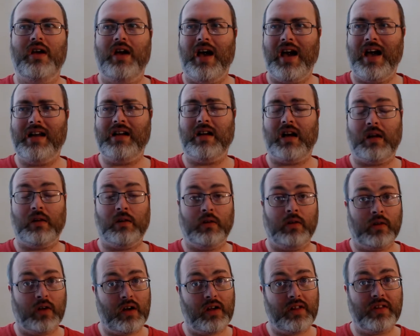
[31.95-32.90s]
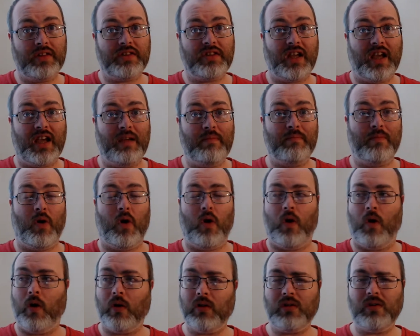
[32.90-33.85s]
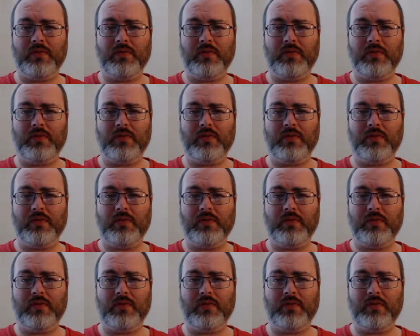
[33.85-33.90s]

and a lot of the time, all